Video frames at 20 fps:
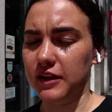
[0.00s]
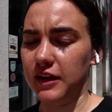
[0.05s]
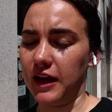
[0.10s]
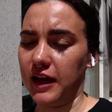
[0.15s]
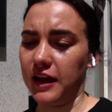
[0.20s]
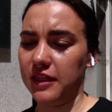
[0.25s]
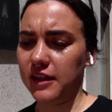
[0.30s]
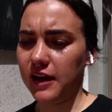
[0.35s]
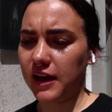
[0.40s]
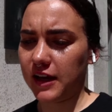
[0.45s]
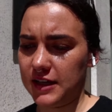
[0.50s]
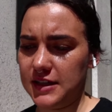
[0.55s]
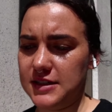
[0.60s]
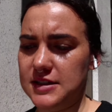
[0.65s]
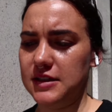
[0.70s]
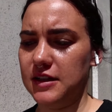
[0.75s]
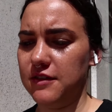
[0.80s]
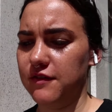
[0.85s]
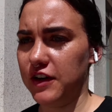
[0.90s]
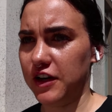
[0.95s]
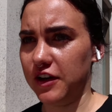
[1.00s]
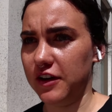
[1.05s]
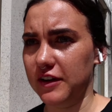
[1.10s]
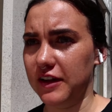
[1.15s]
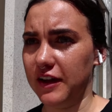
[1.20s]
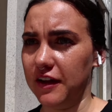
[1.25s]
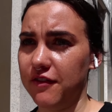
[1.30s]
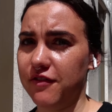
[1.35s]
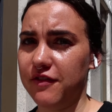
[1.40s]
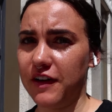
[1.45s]
Like, I think I need to leave here at
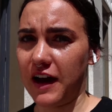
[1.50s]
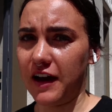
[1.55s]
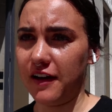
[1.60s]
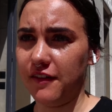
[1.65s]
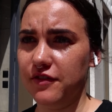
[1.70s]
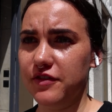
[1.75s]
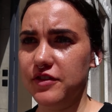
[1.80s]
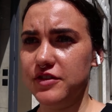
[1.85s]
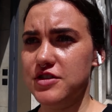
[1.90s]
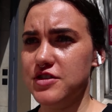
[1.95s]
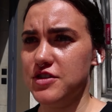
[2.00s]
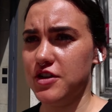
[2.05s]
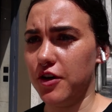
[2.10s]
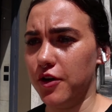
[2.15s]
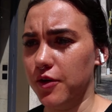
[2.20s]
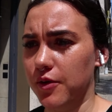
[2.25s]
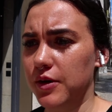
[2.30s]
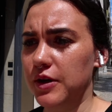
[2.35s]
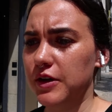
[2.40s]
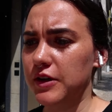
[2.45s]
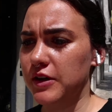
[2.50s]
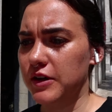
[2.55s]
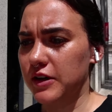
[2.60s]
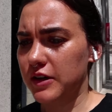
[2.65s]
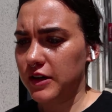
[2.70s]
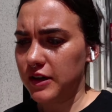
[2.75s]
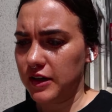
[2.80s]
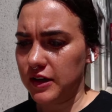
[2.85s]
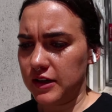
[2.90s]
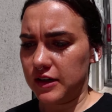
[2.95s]
like 5, so
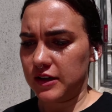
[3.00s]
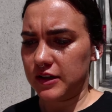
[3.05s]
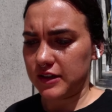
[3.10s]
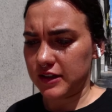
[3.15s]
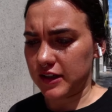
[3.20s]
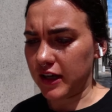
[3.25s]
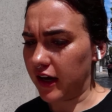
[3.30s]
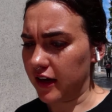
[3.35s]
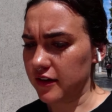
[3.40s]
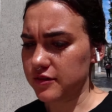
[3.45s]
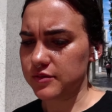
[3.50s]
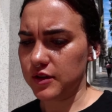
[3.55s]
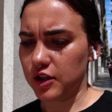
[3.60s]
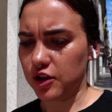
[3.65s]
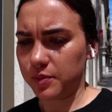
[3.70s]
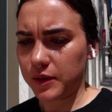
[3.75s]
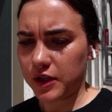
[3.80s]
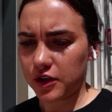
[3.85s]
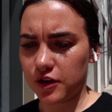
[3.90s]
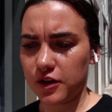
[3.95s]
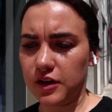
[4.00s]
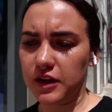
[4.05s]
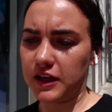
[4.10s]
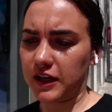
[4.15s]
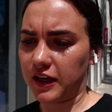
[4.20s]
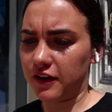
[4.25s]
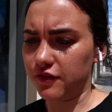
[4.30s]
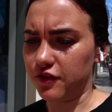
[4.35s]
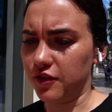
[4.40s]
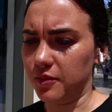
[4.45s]
yeah, it'll be an early
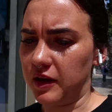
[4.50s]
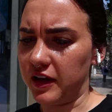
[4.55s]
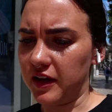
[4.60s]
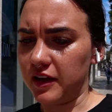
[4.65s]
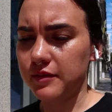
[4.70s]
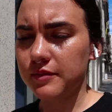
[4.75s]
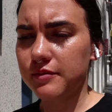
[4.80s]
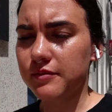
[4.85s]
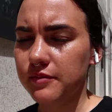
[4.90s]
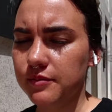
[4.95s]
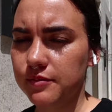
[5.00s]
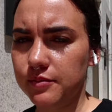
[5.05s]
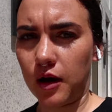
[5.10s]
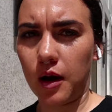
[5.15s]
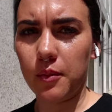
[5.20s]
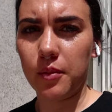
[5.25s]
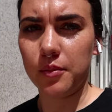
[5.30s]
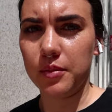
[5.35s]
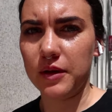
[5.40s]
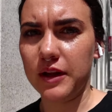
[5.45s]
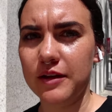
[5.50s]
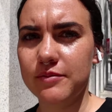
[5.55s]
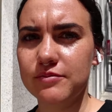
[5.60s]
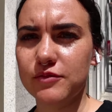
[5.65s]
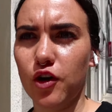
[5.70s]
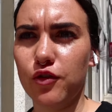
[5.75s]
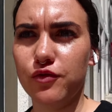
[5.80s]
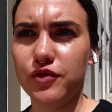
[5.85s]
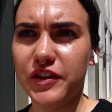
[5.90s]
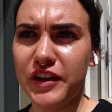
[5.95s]
night for me, probably,
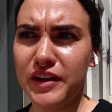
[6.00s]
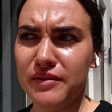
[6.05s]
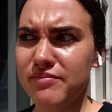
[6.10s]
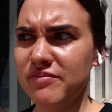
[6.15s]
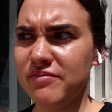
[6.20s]
hopefully.